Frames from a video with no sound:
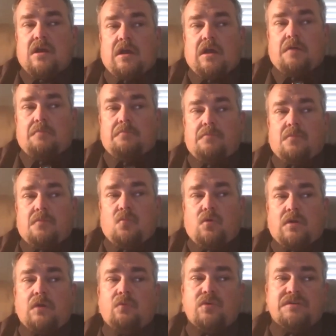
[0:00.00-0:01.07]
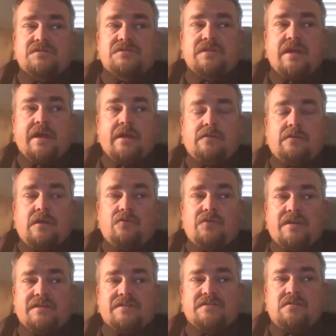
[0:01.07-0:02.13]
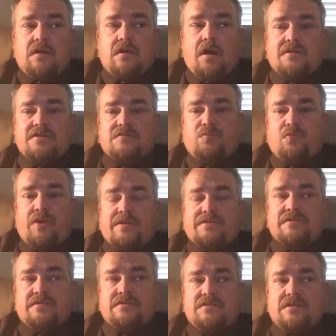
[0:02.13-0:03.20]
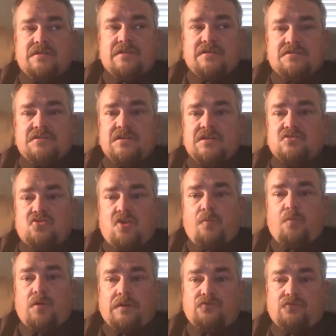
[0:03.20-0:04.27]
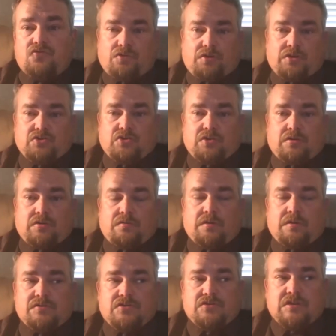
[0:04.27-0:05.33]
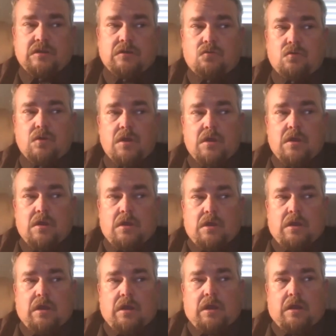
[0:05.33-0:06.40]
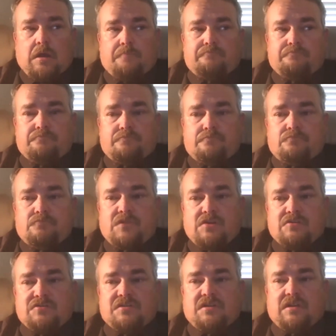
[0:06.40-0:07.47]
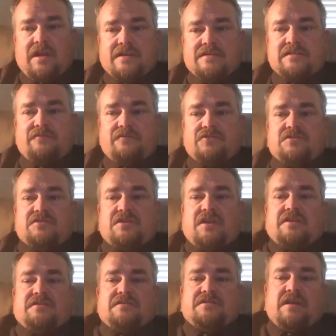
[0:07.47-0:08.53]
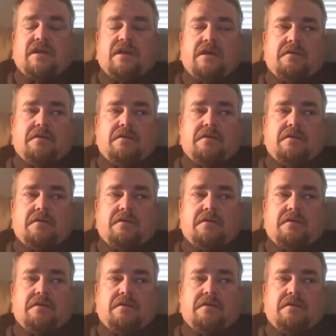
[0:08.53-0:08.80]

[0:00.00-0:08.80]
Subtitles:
What I would say, though, that is not as present is the interpretive tradition. And so there's less of a sense